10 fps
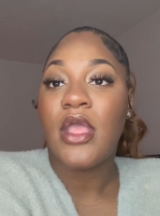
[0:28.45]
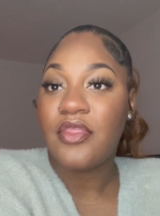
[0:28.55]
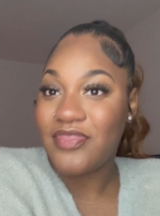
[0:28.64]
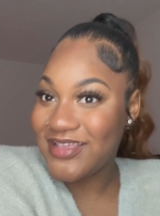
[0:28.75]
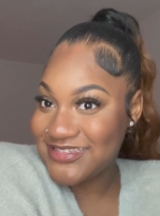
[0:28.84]

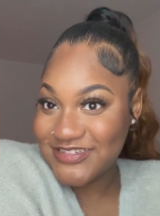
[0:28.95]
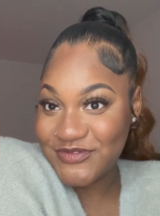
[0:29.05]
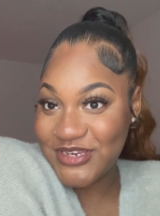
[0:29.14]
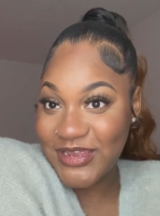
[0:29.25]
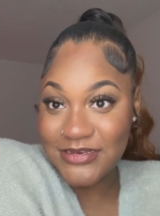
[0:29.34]
things have
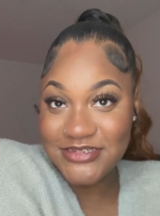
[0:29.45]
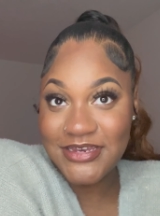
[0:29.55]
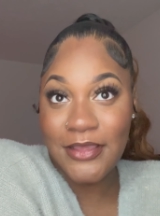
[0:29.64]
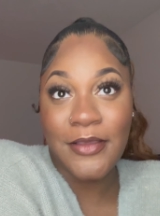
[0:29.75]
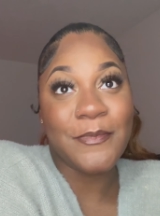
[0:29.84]
changed
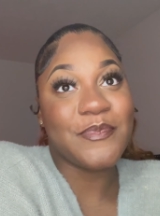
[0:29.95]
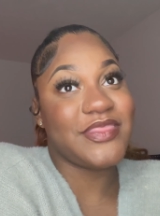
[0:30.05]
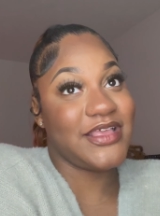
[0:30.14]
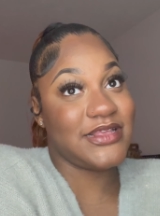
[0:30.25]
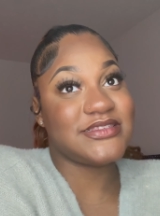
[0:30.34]

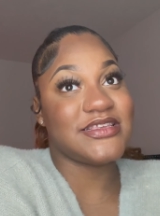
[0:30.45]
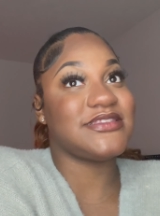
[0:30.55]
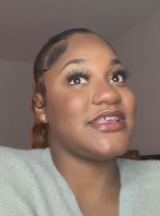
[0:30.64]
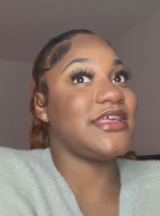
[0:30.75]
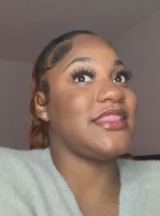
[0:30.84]
this is
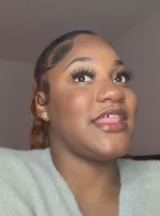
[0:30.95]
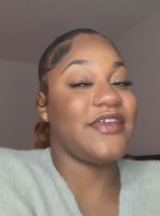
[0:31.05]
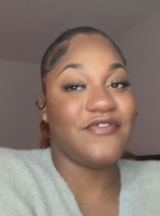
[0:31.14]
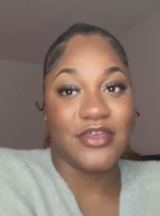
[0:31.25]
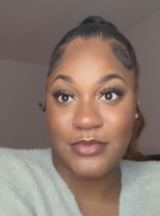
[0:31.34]
a
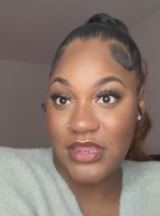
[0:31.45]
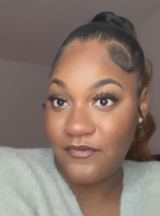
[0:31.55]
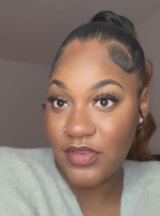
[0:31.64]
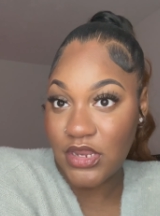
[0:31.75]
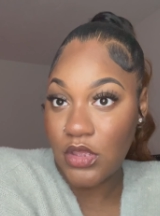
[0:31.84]
life update
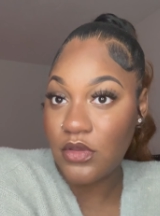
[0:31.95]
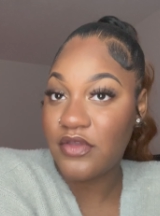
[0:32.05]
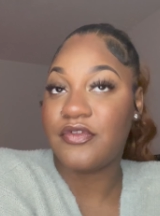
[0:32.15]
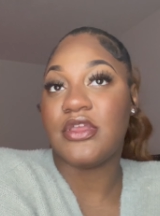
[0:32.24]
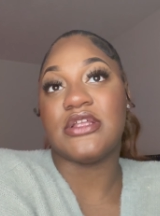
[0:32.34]
video
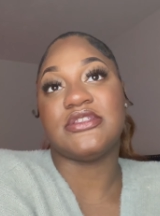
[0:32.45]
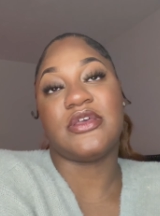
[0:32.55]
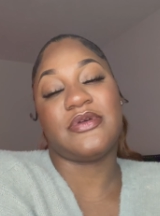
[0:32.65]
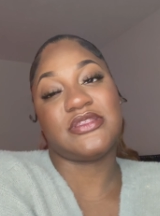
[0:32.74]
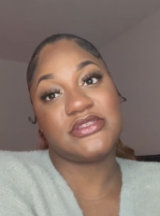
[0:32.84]
if you can tell
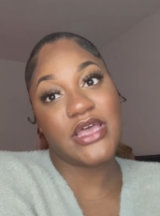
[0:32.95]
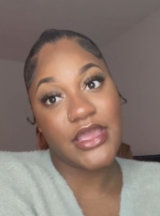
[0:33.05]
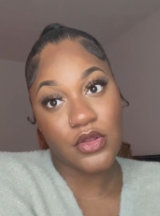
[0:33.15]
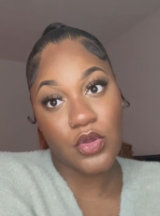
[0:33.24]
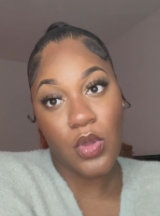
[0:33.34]
by the
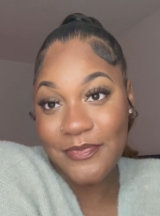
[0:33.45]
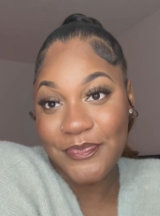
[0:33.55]
title